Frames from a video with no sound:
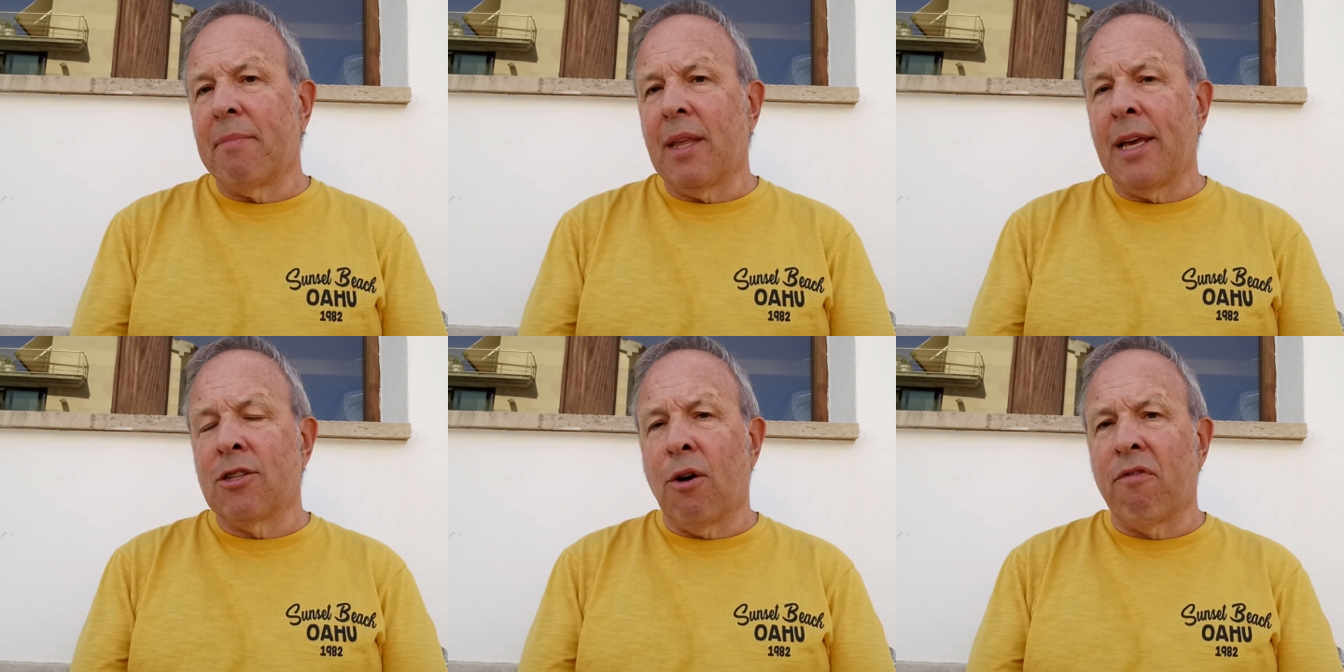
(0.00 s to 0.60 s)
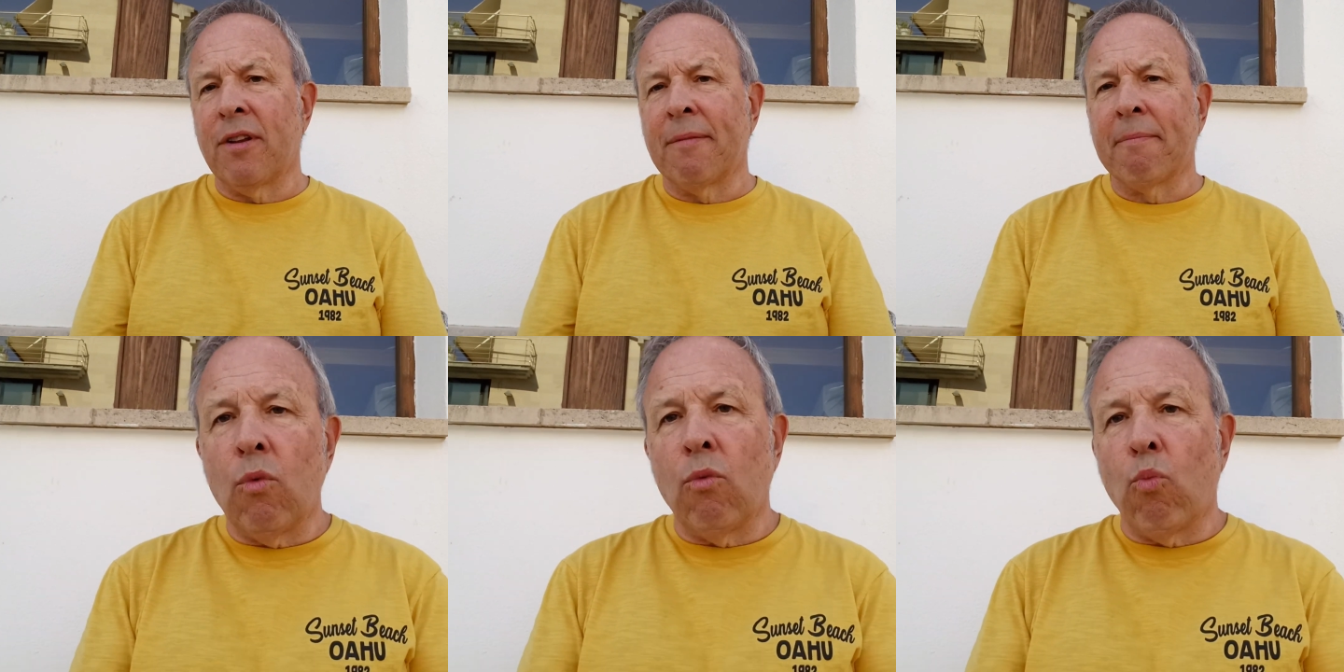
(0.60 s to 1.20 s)
is often,
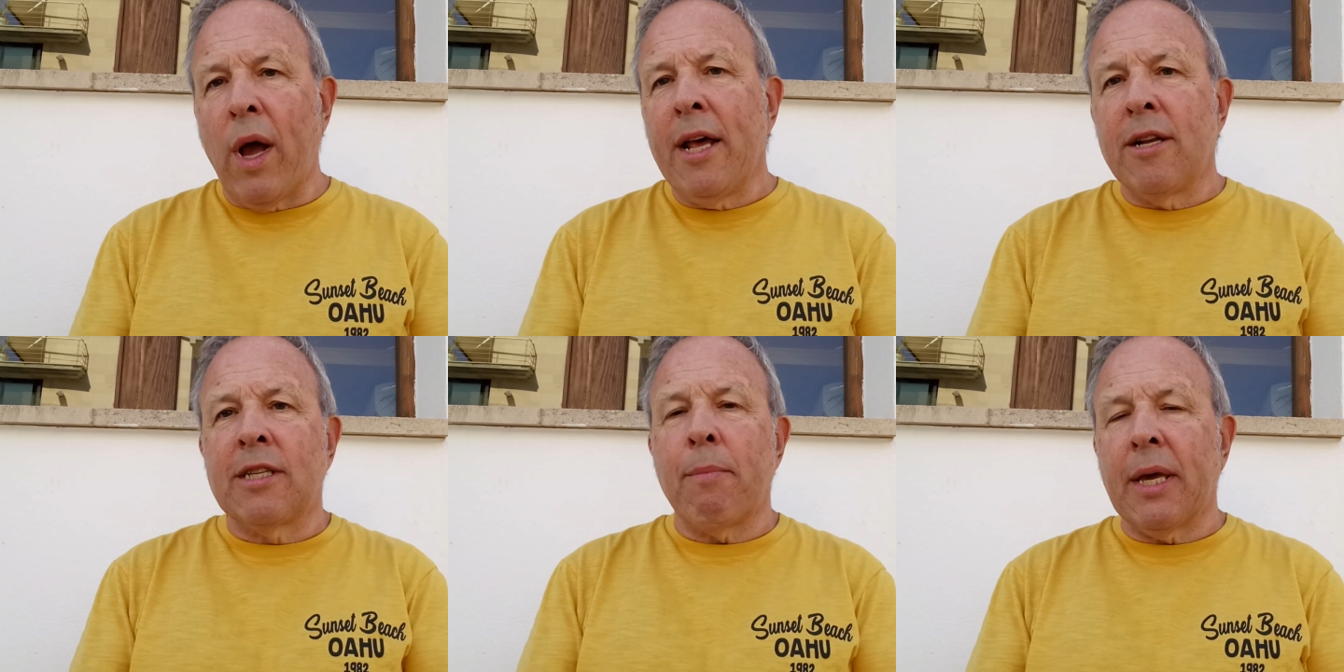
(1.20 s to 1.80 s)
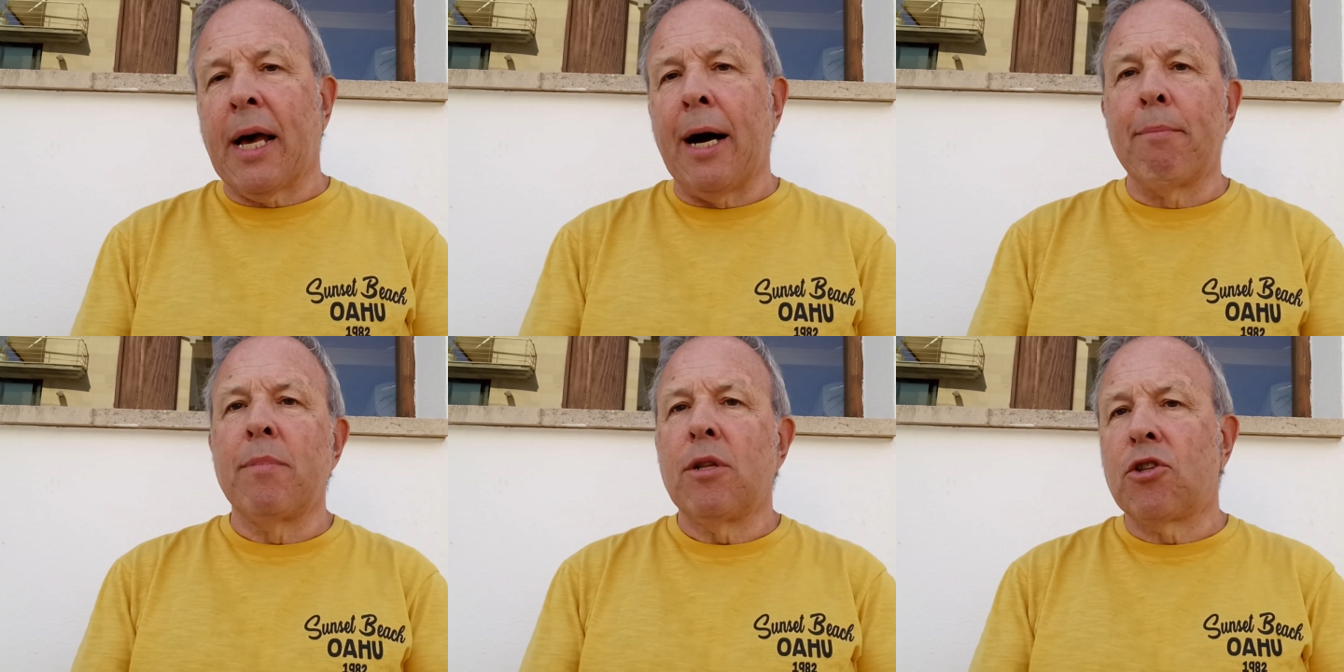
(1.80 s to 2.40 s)
where does it
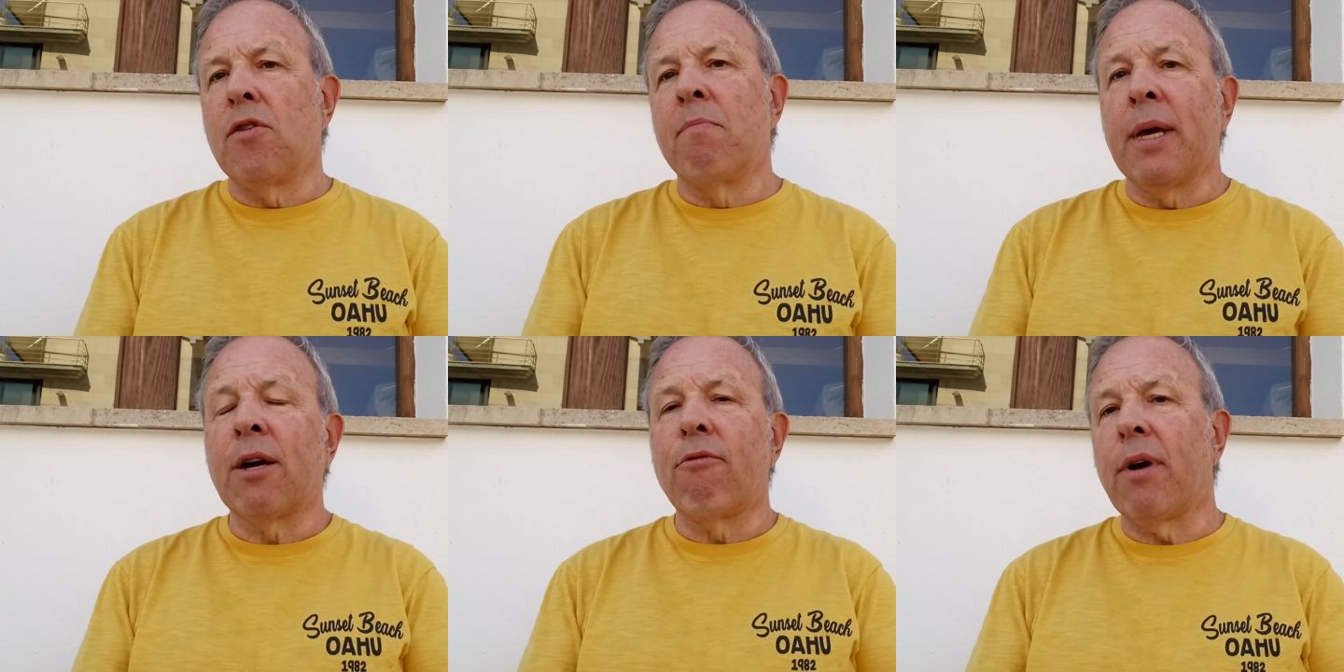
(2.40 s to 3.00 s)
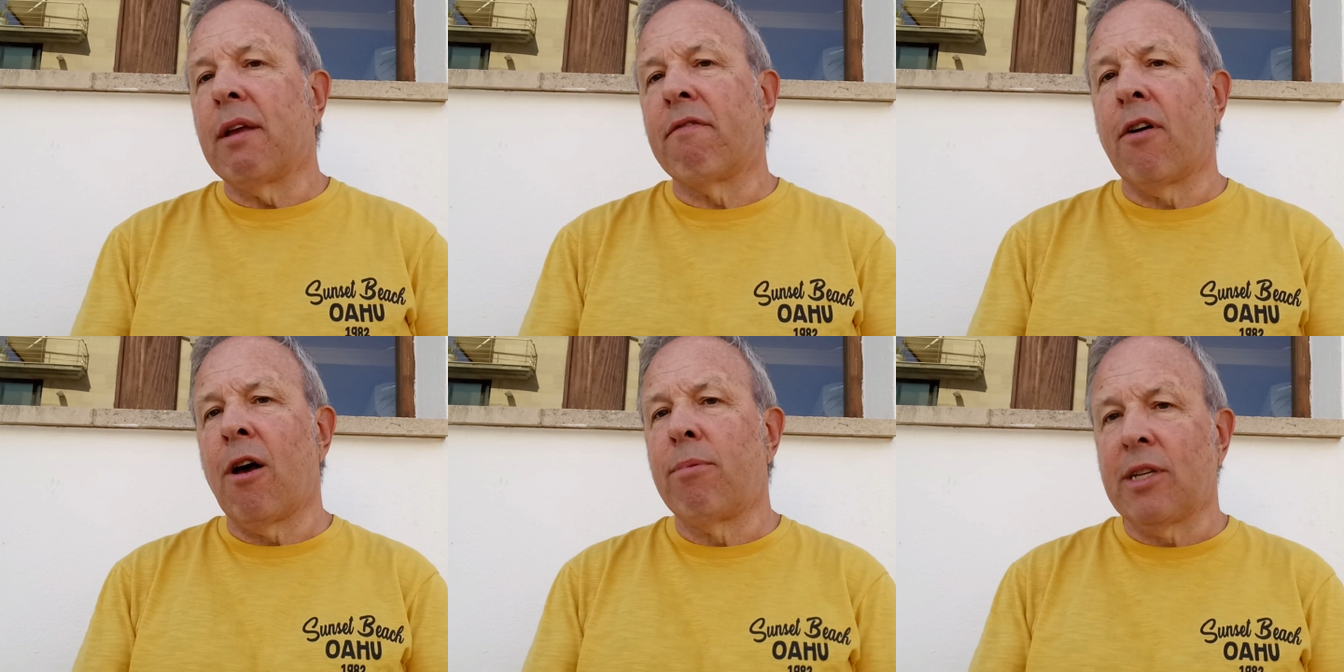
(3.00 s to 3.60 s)
become too big a
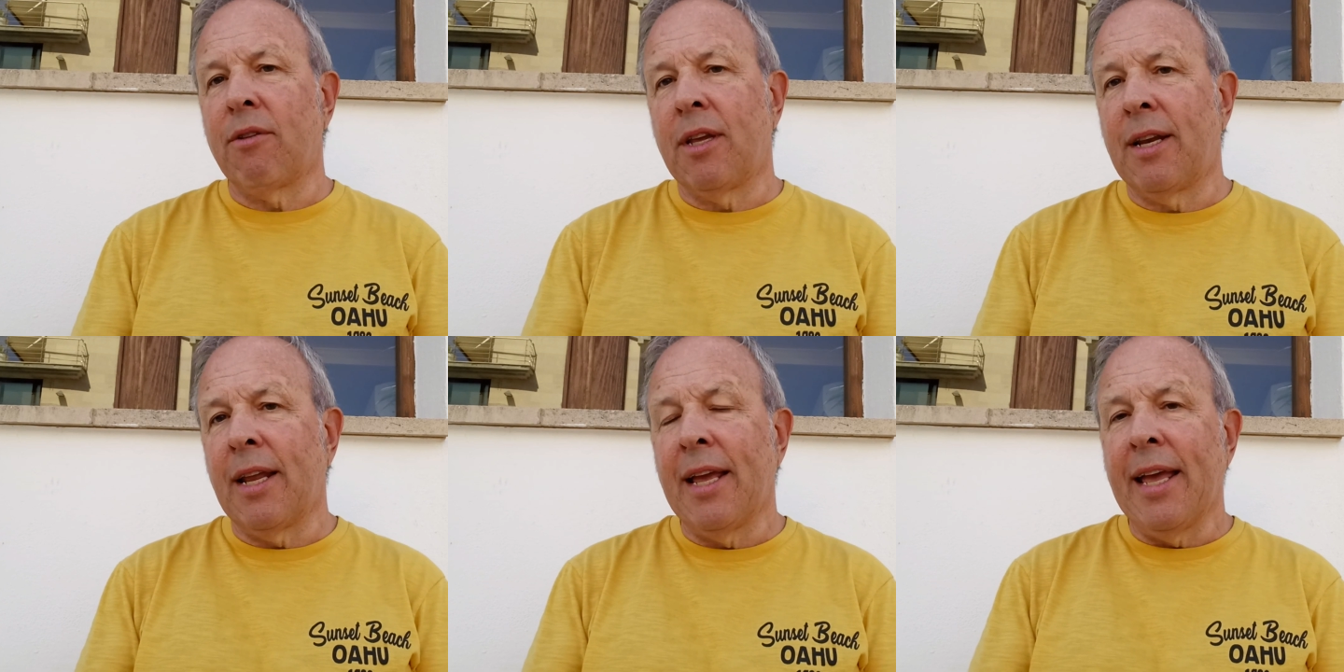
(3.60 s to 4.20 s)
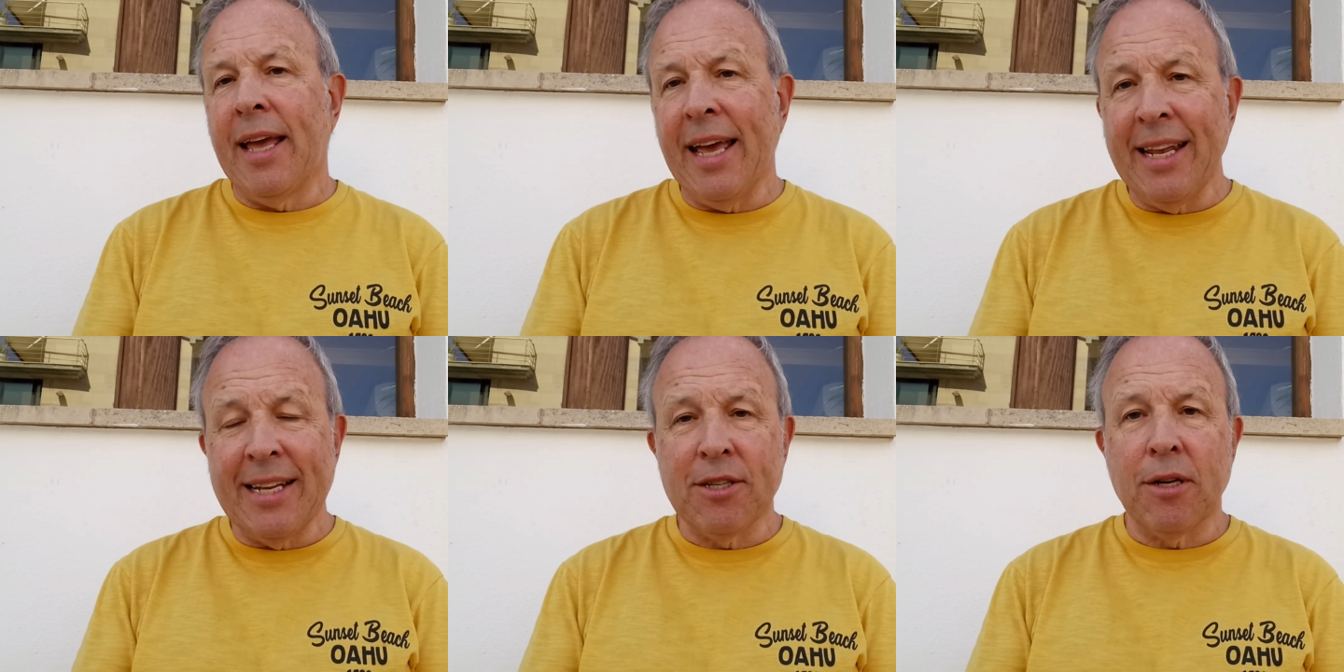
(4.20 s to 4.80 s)
refurb so that it
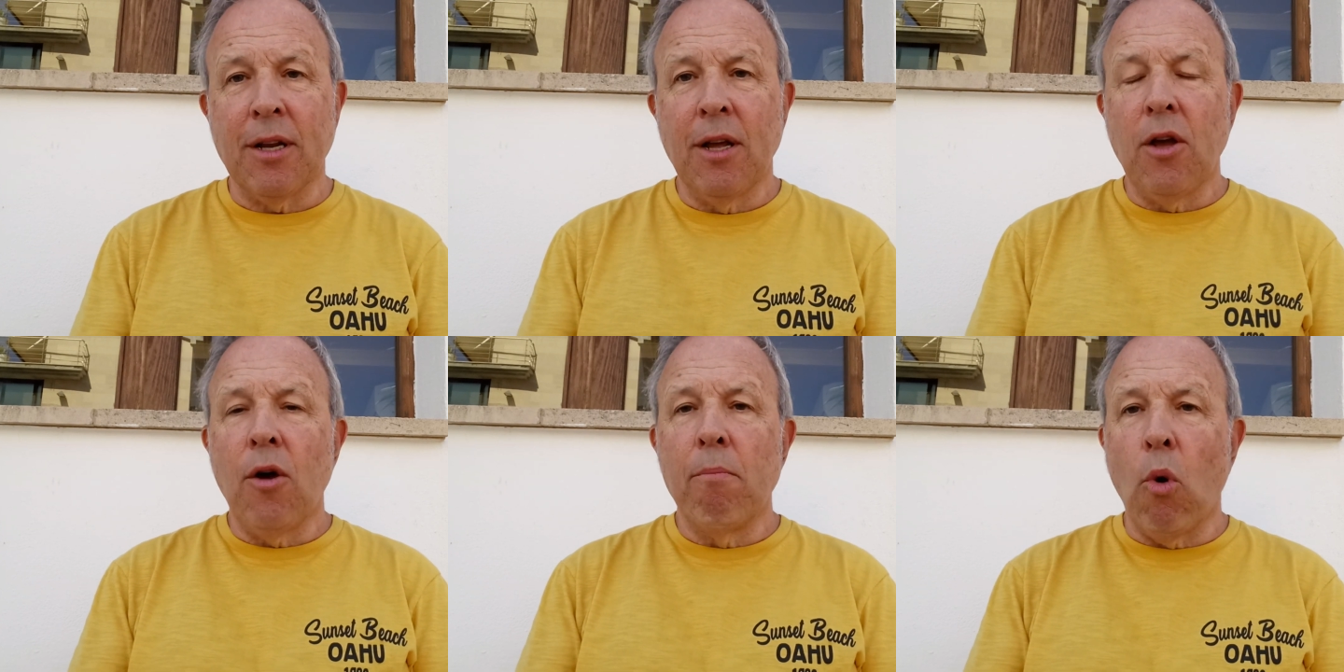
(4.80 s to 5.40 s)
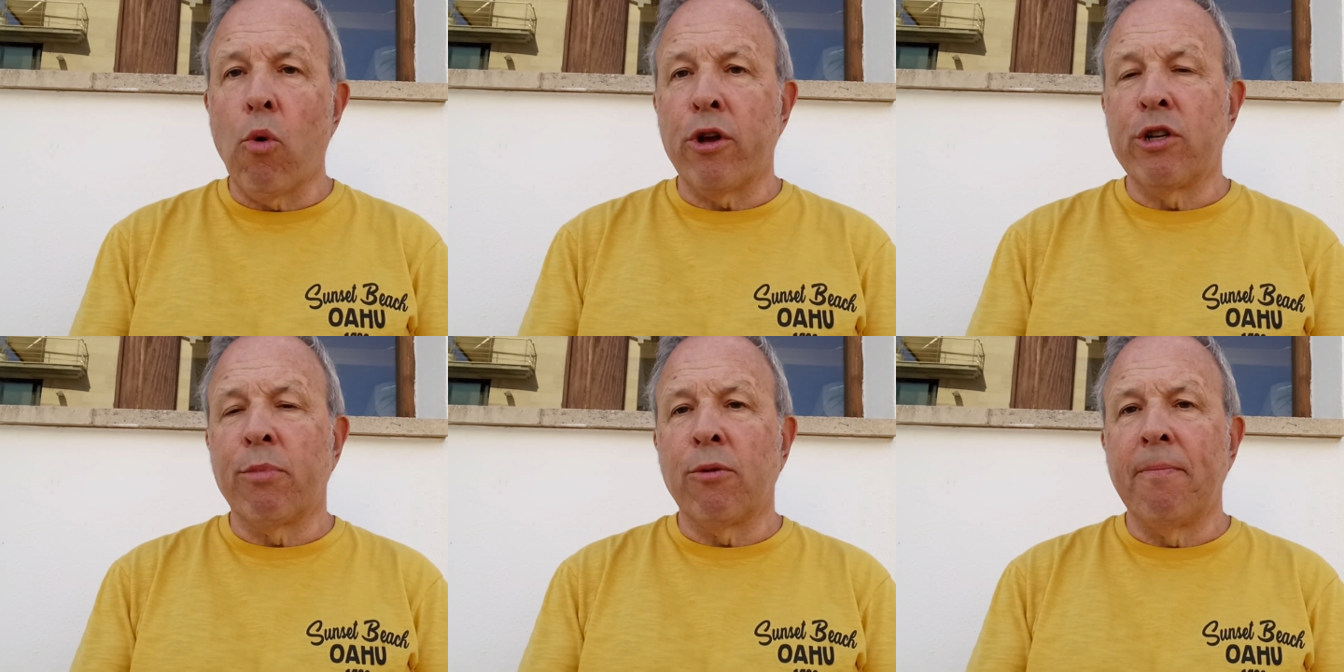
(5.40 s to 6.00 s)
isn't
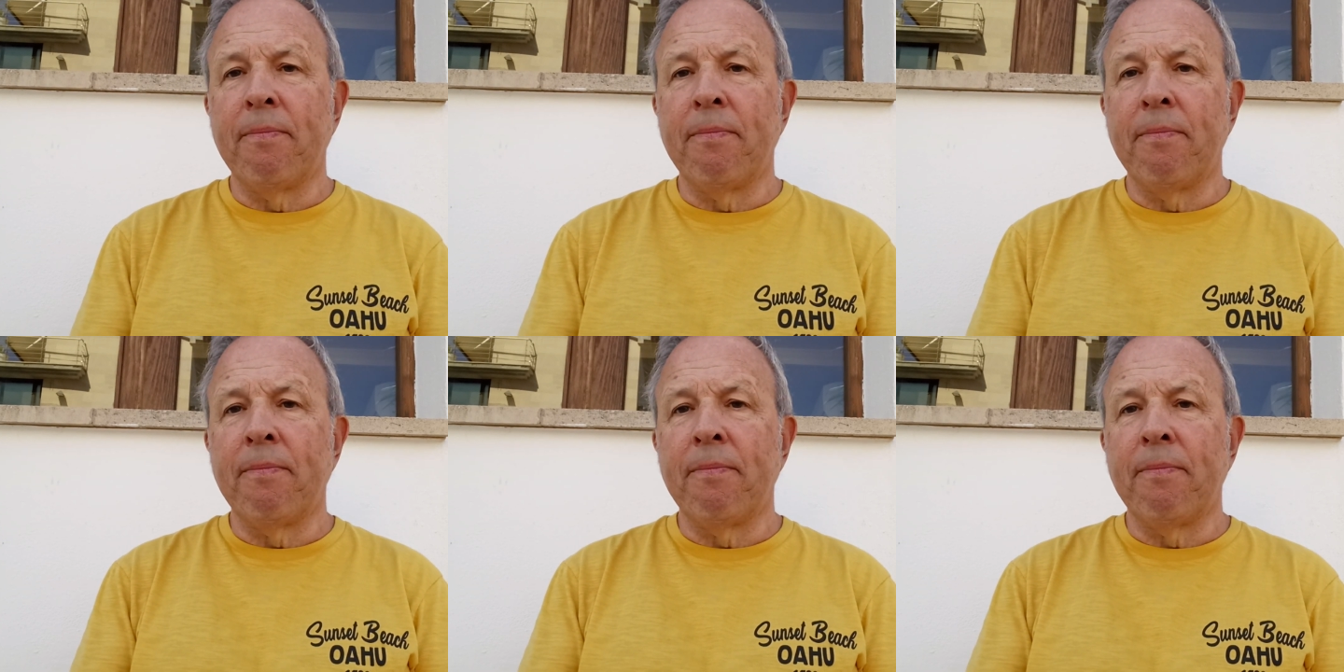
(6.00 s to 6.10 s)
mortgageable?